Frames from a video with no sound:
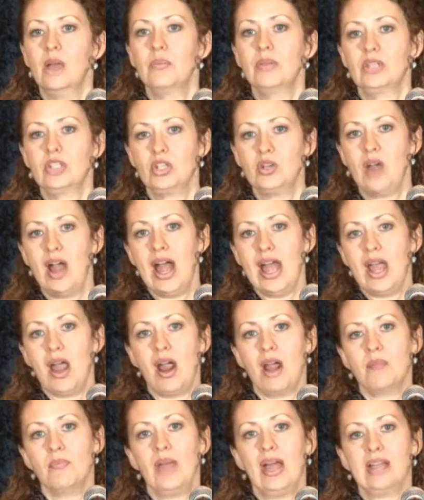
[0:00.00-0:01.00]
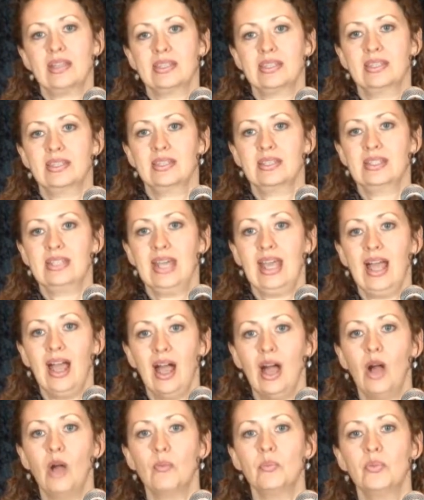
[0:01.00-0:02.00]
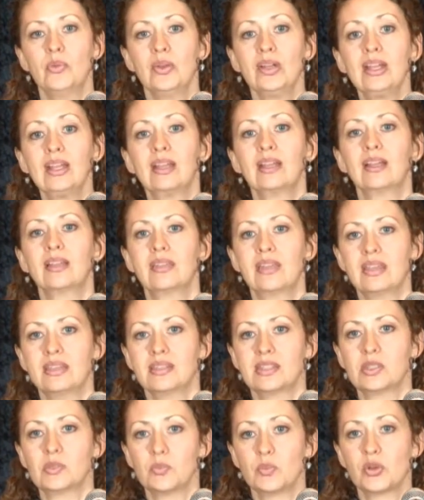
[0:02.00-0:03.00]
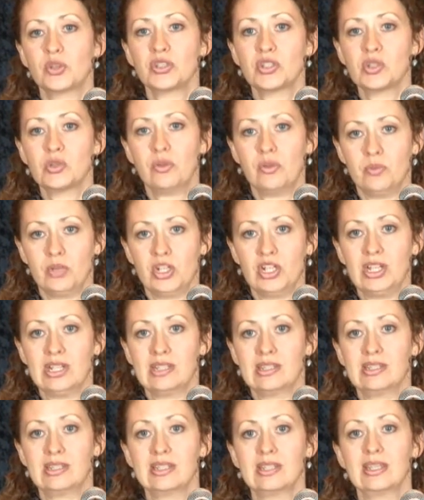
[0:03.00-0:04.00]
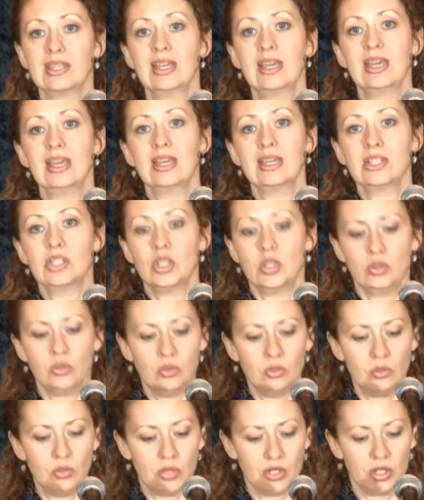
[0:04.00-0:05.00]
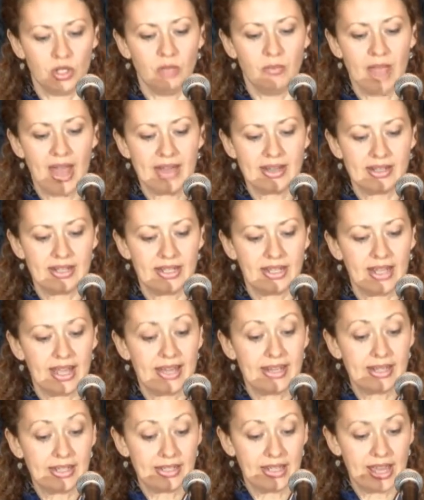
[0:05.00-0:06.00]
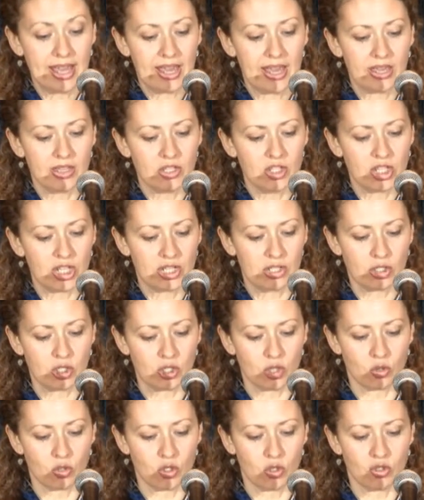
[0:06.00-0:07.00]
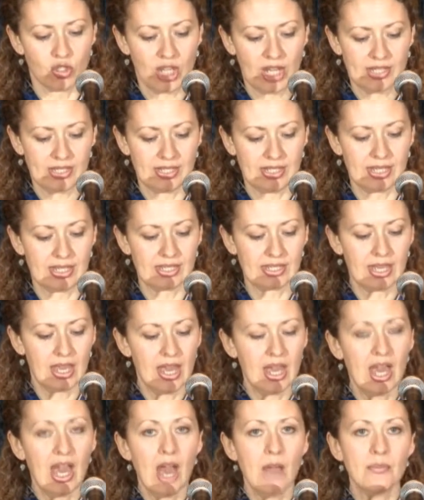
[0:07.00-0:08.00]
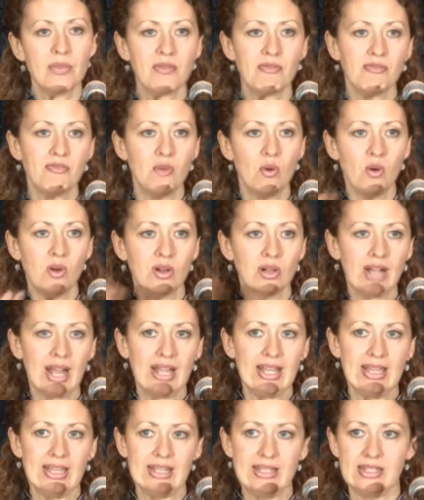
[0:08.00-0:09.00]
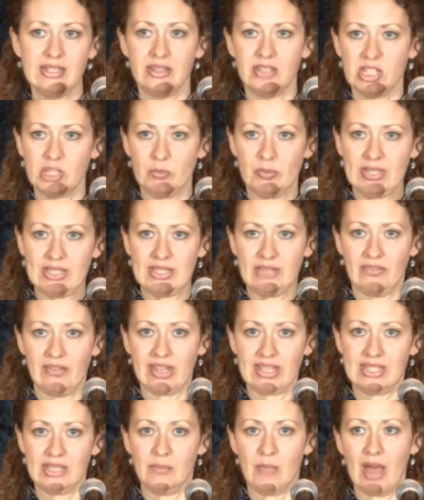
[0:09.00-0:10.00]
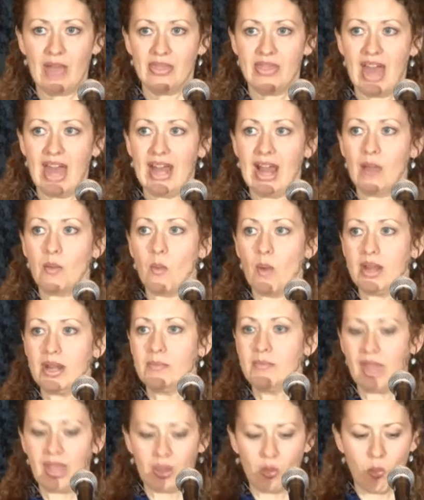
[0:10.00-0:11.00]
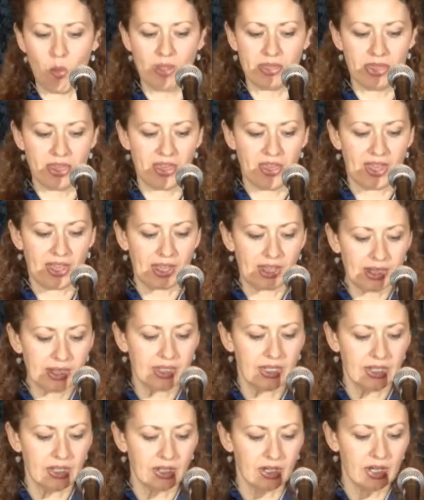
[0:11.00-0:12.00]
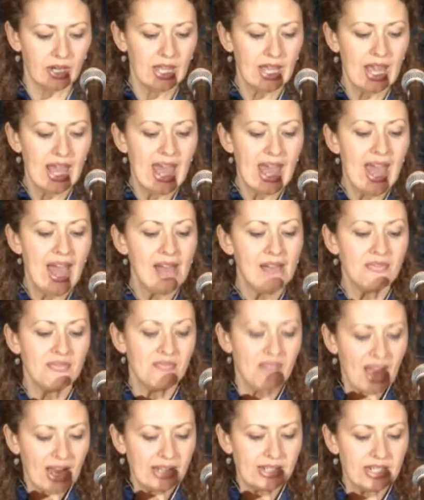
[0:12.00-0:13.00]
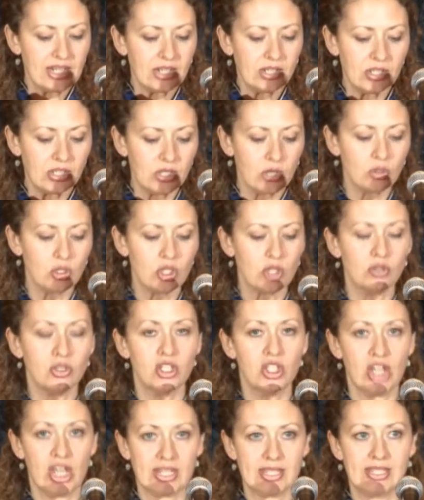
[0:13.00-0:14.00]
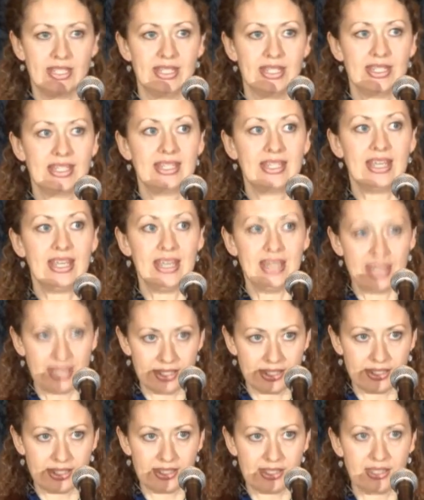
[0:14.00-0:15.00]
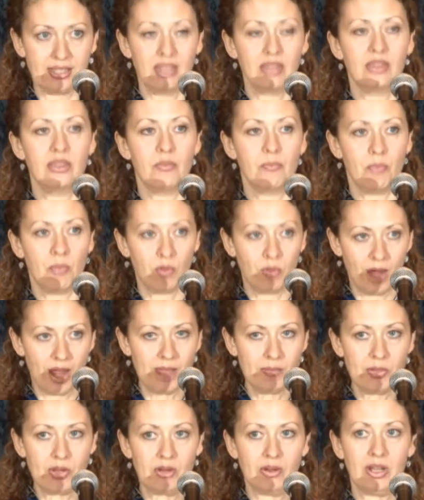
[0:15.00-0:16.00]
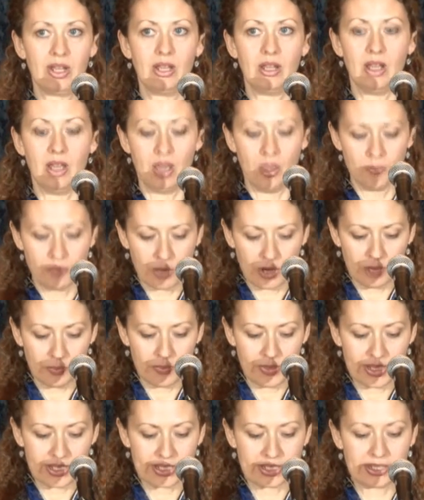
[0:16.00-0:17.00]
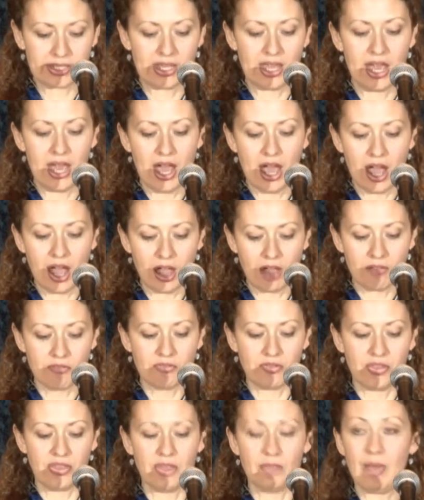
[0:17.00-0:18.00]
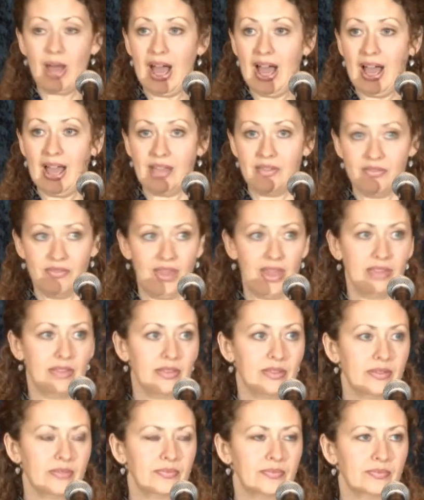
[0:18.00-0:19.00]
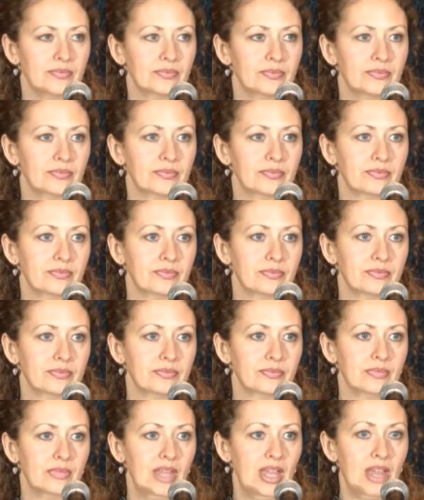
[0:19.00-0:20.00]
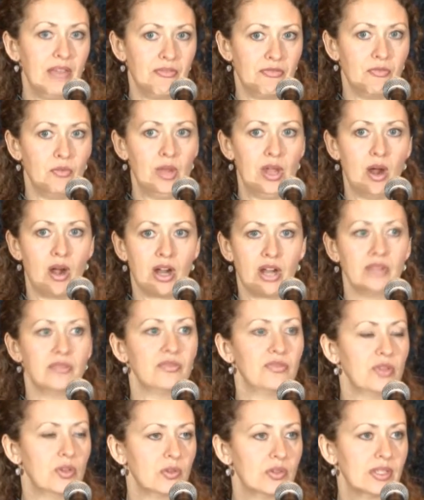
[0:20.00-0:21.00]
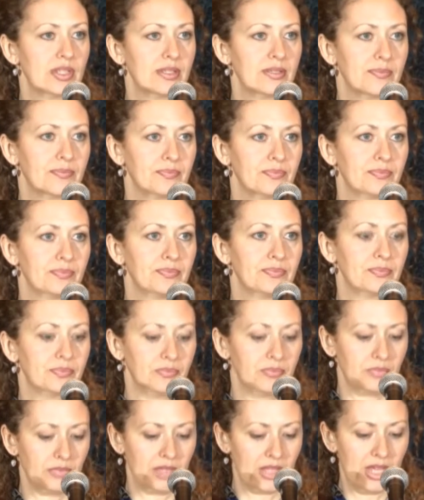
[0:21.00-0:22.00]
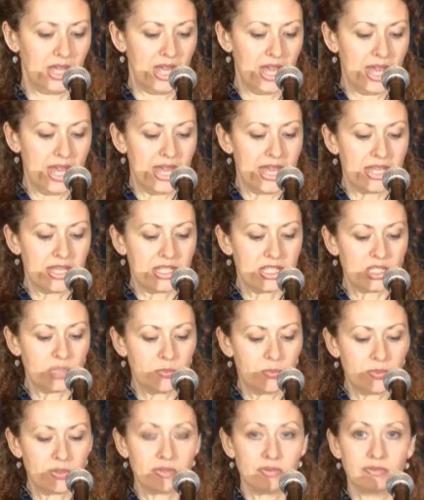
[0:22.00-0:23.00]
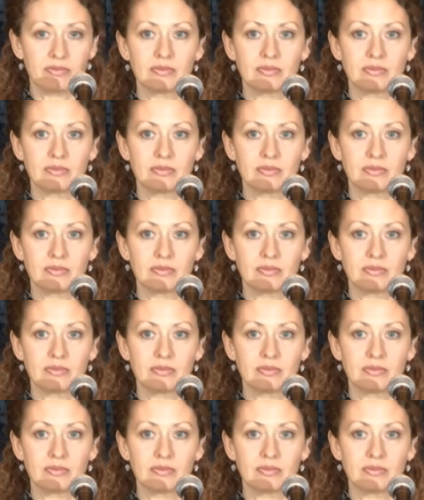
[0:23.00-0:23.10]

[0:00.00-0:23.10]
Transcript: but try our best to help bring these prescriptions to humanity and engage in social justice. Before I get into the specifics about that, I want to make one thing clear. Affecting social justice is the primary purpose of the Baha'i faith, if we are confused. Sp